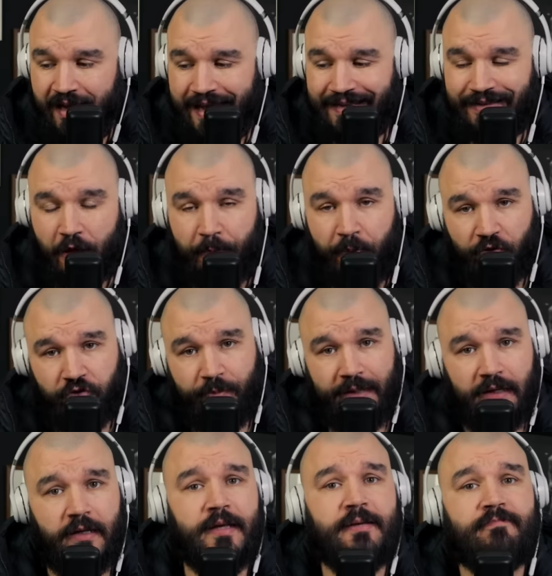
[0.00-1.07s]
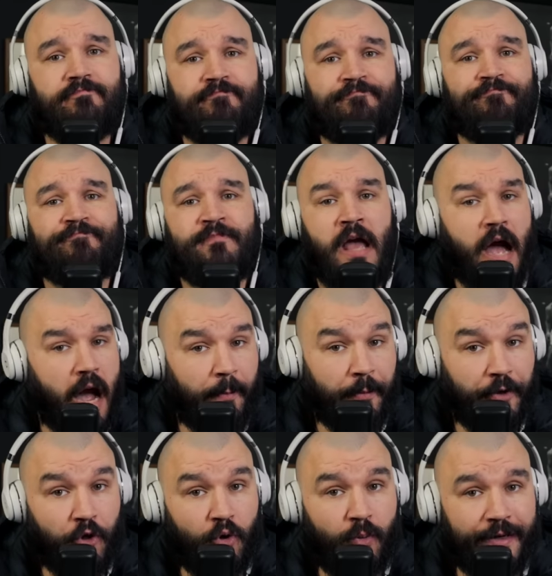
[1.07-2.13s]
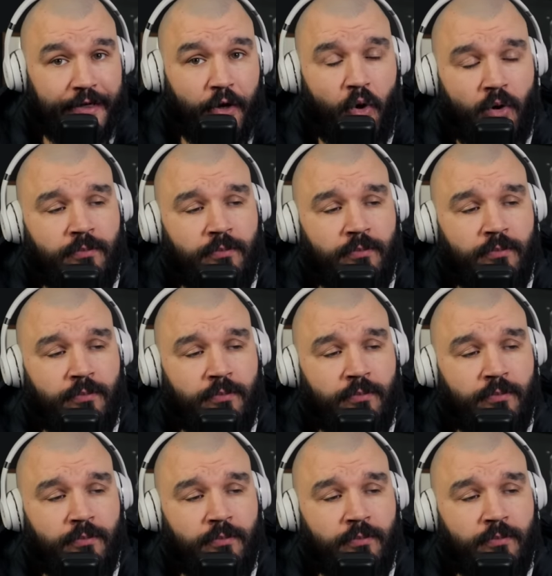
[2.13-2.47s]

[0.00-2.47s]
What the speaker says: Is it a possibility? I'm going to go with no.